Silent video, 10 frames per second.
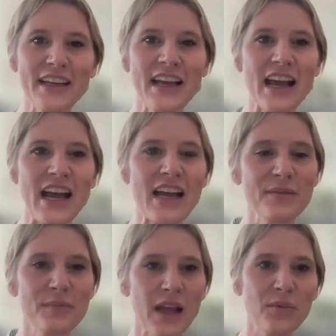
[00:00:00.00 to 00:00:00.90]
And
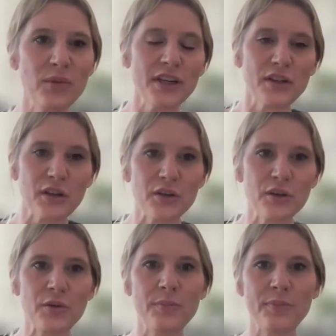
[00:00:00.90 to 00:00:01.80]
I want to
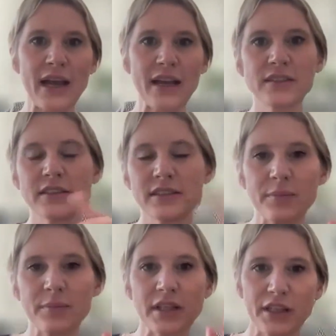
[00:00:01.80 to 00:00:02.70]
go back to
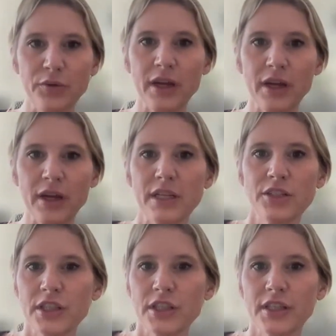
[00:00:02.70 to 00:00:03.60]
something that you had
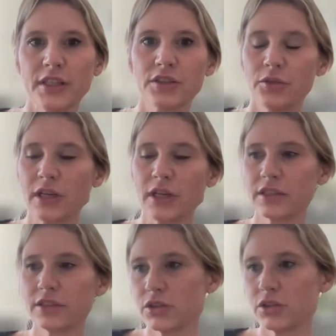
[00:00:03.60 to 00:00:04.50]
mentioned, Luca,
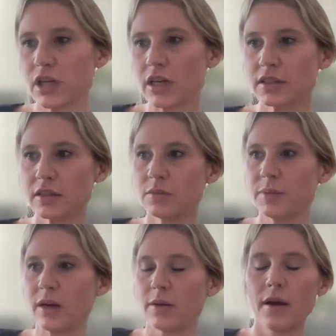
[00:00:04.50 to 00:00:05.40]
because you talked a
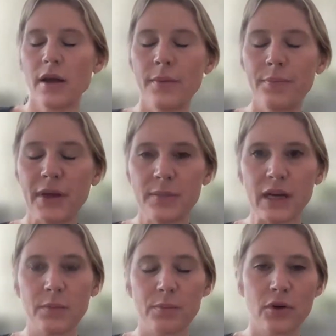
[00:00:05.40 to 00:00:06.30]
bit
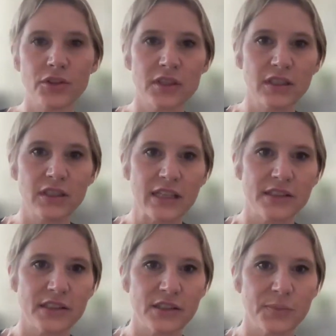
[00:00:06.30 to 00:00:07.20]
about
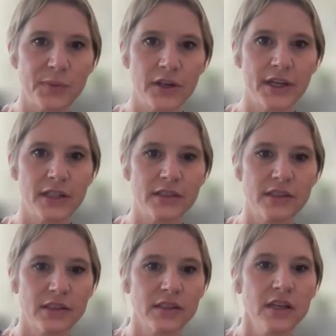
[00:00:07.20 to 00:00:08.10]
personalized
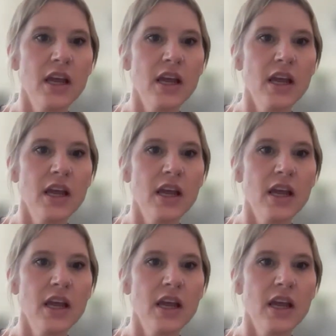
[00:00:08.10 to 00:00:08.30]
experiences.